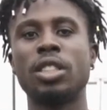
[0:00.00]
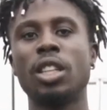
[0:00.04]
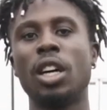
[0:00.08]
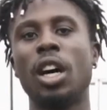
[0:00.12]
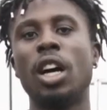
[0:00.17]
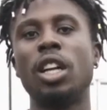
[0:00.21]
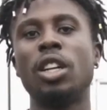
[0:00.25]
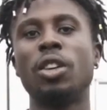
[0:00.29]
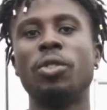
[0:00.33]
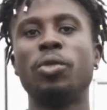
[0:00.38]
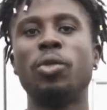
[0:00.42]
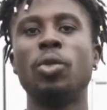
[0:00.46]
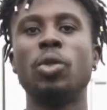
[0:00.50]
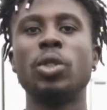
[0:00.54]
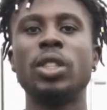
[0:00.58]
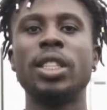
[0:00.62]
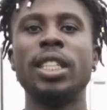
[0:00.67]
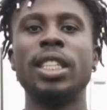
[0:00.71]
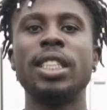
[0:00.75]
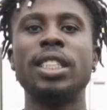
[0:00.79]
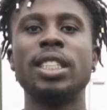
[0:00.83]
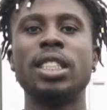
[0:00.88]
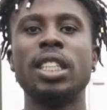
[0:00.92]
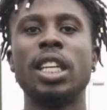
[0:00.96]
to under
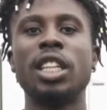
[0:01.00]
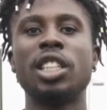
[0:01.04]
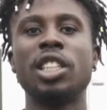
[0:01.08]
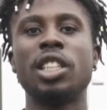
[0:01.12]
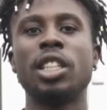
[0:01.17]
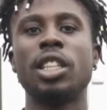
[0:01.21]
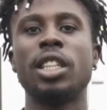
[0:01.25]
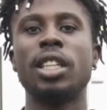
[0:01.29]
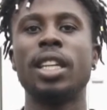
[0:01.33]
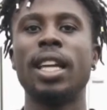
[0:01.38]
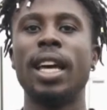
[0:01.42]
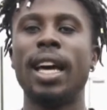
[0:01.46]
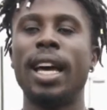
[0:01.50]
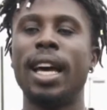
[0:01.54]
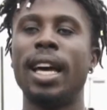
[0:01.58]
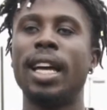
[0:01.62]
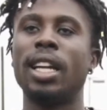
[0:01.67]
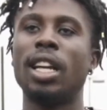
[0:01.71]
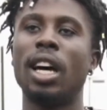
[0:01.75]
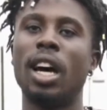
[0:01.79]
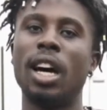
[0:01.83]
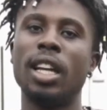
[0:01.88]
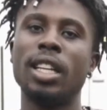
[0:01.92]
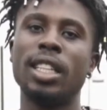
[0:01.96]
14 session
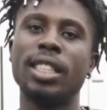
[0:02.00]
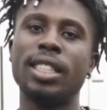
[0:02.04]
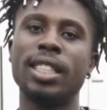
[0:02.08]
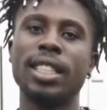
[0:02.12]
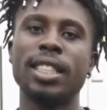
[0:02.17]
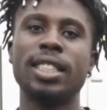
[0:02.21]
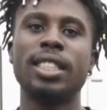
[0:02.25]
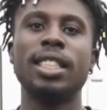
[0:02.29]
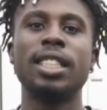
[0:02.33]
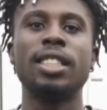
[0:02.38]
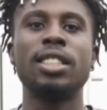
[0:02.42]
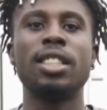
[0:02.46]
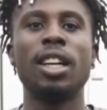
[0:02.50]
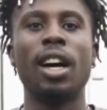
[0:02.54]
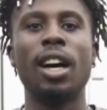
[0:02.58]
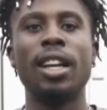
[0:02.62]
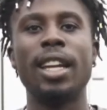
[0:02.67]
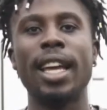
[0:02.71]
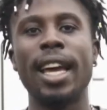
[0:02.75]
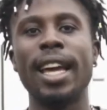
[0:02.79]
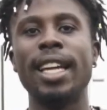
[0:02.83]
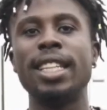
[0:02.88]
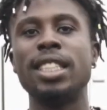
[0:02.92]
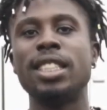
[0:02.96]
and a under 16 to
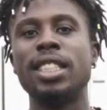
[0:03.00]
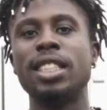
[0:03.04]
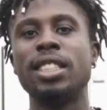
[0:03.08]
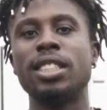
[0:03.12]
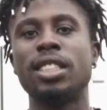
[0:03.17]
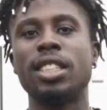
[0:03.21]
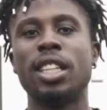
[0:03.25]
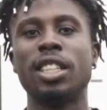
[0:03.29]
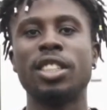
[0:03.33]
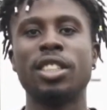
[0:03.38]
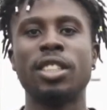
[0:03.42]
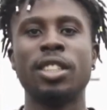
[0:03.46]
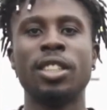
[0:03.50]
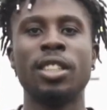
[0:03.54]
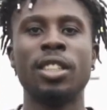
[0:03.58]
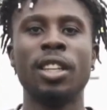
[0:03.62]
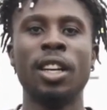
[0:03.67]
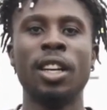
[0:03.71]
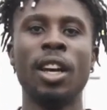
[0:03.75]
under 18 session.